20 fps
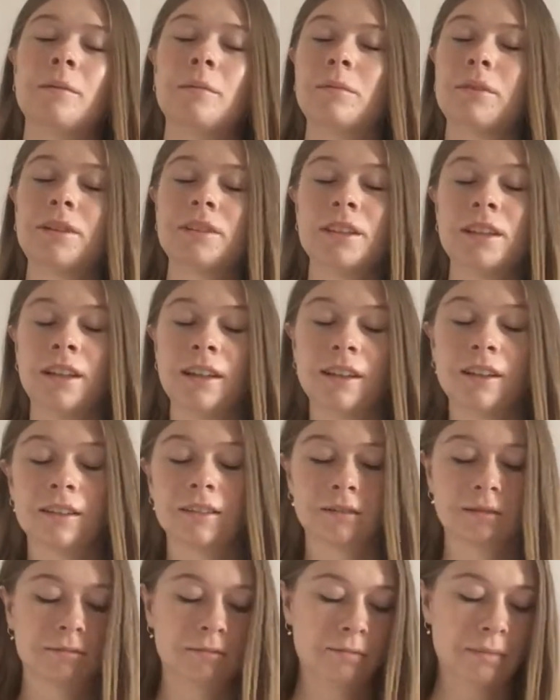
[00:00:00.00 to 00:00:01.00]
pretty
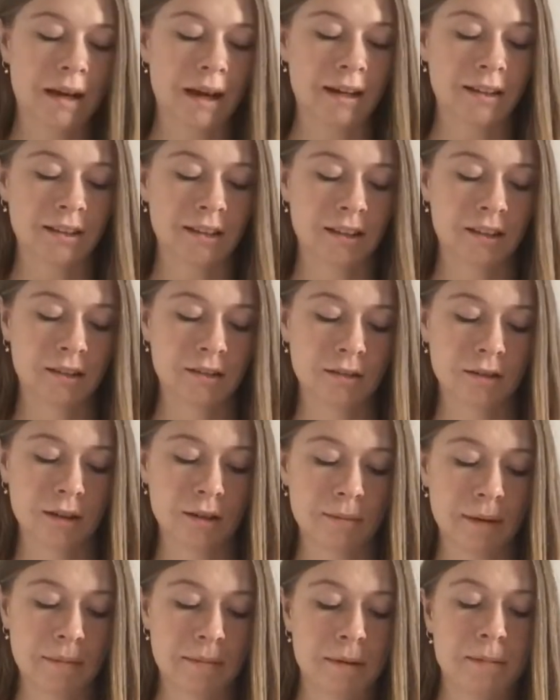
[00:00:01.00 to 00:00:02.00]
packaging
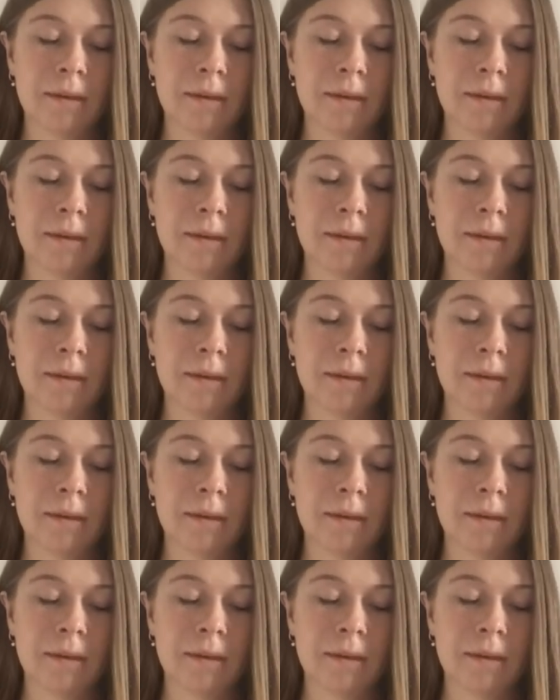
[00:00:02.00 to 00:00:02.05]
toilet paper,